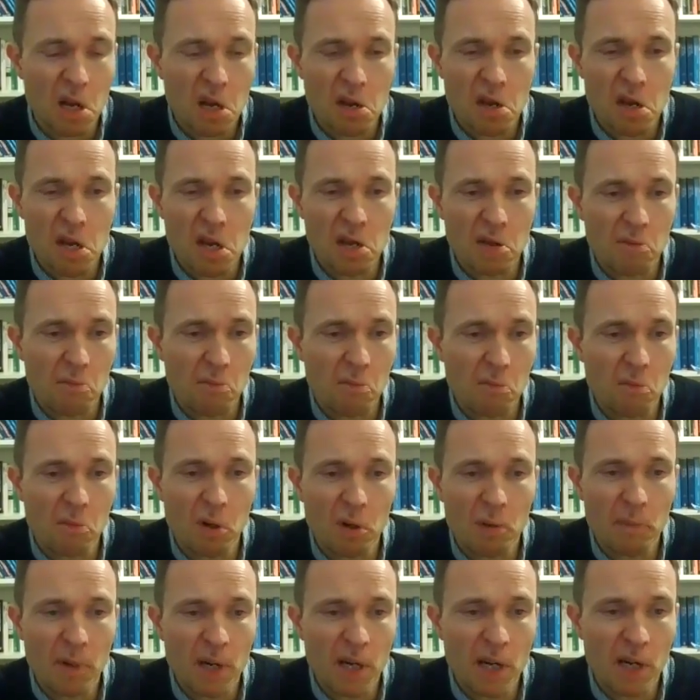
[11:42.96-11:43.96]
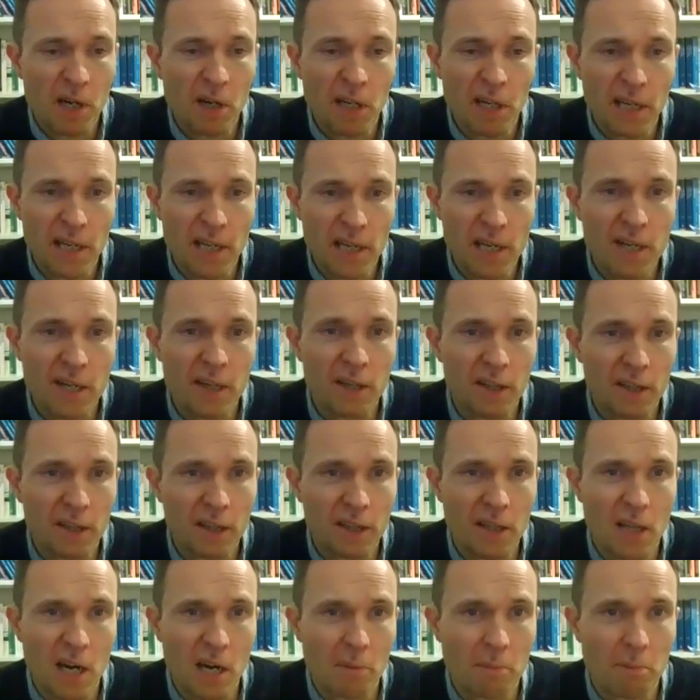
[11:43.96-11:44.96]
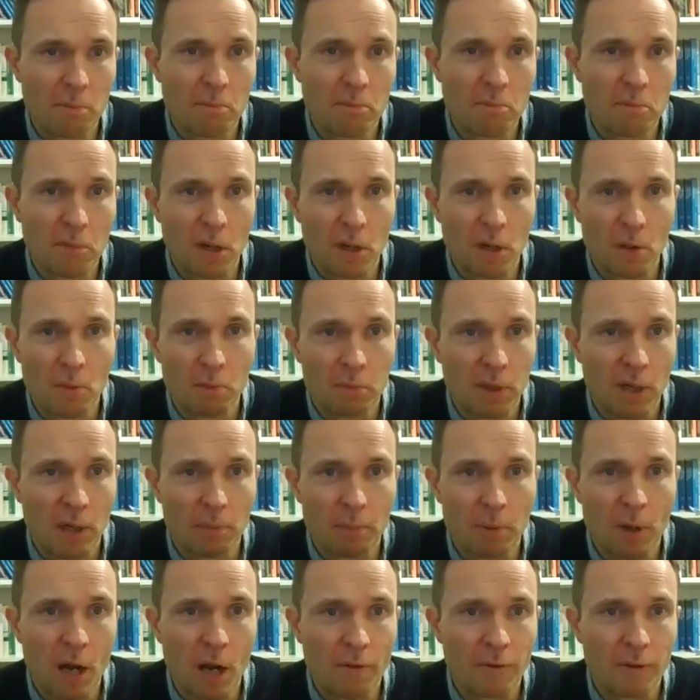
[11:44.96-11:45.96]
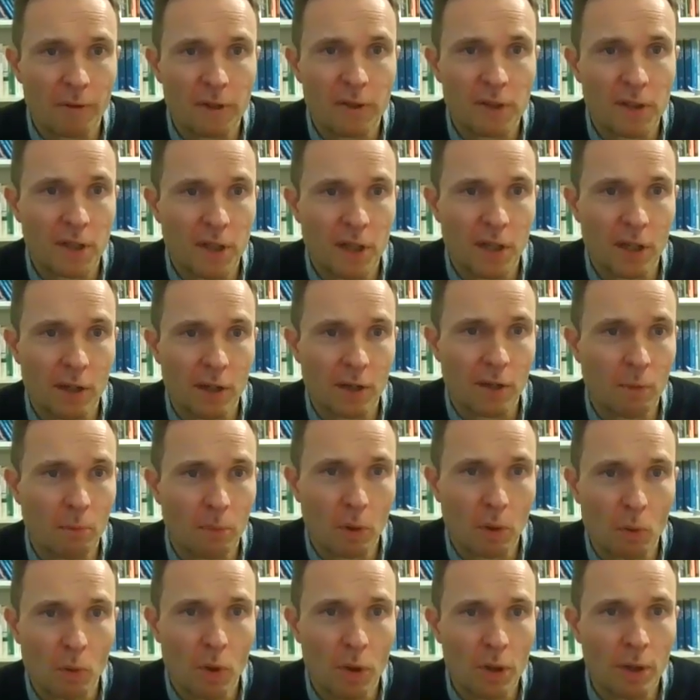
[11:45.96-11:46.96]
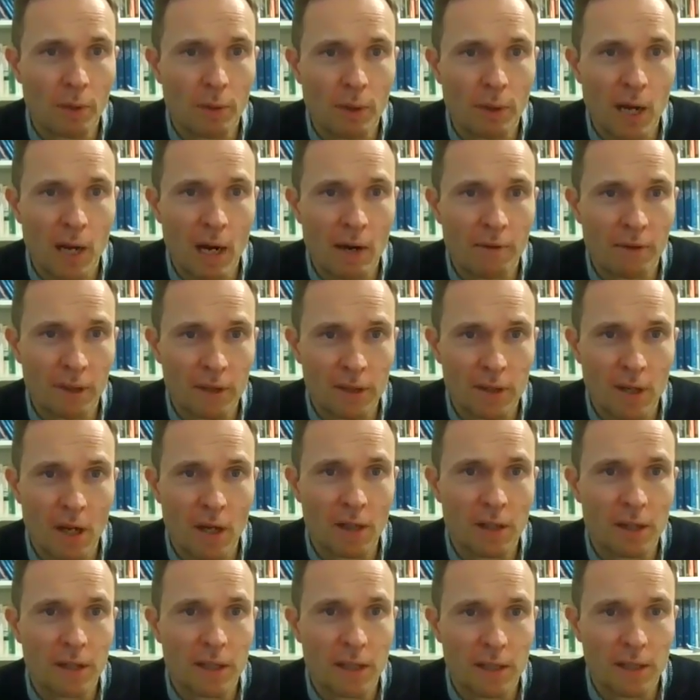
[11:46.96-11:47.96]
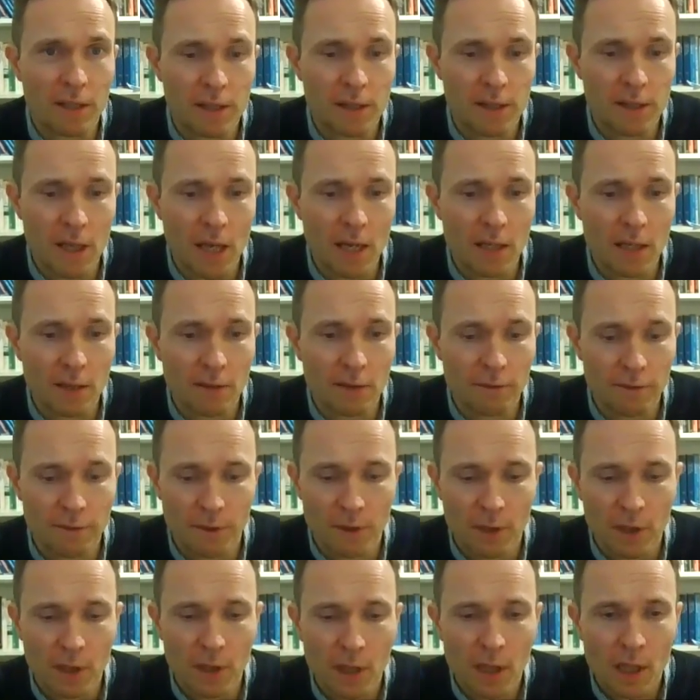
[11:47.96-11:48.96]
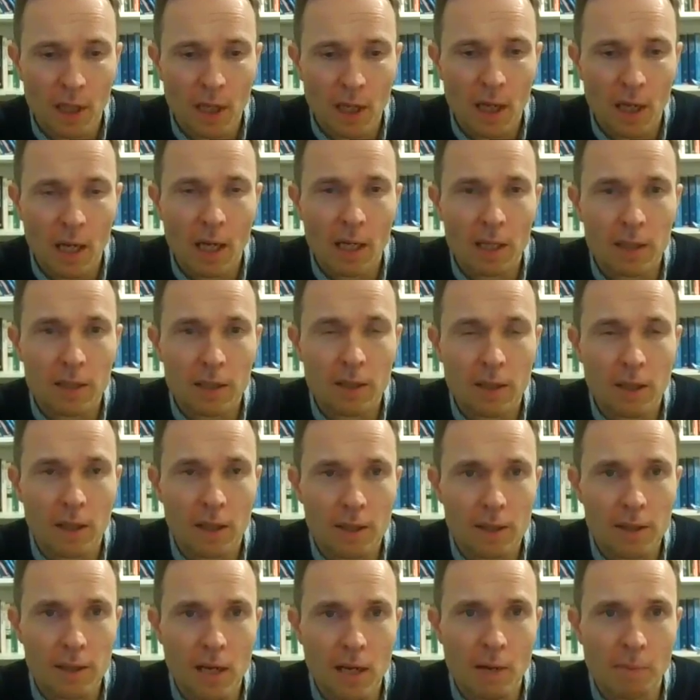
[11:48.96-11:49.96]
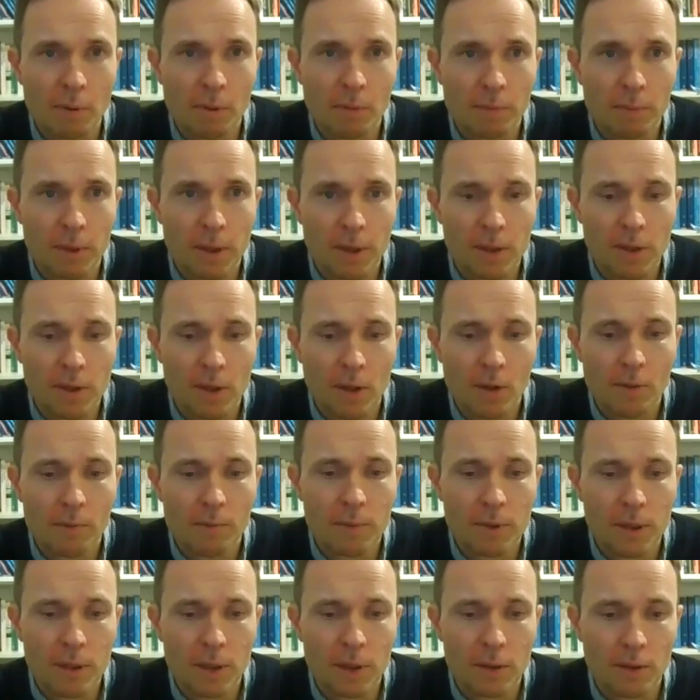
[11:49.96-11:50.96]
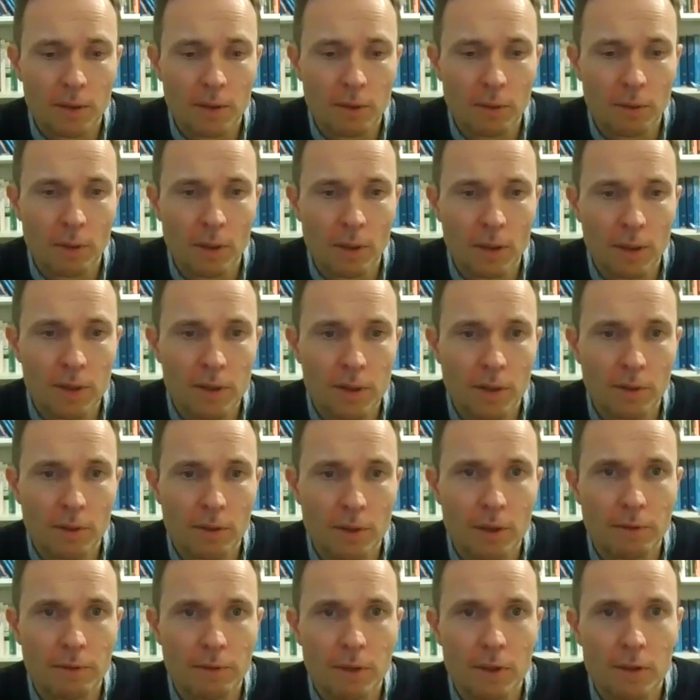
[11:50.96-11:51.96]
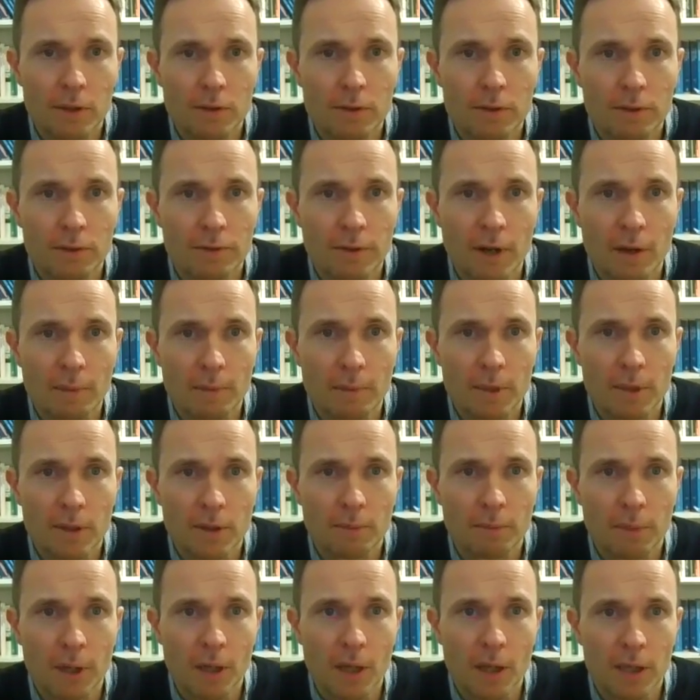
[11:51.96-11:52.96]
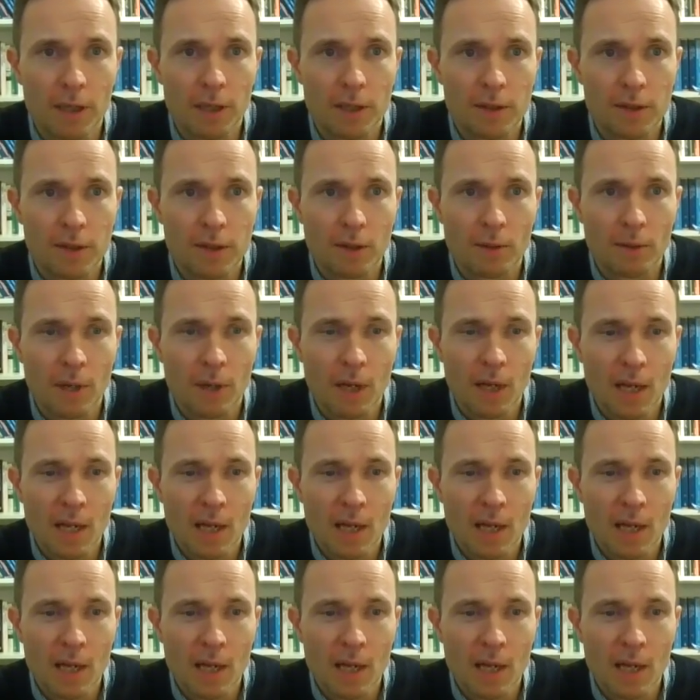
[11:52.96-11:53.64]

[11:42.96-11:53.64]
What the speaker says: will merely eat into their profits in year number one or whatever. It's not a disincentive to kind of snap up these homes that otherwise individuals or families could buy. So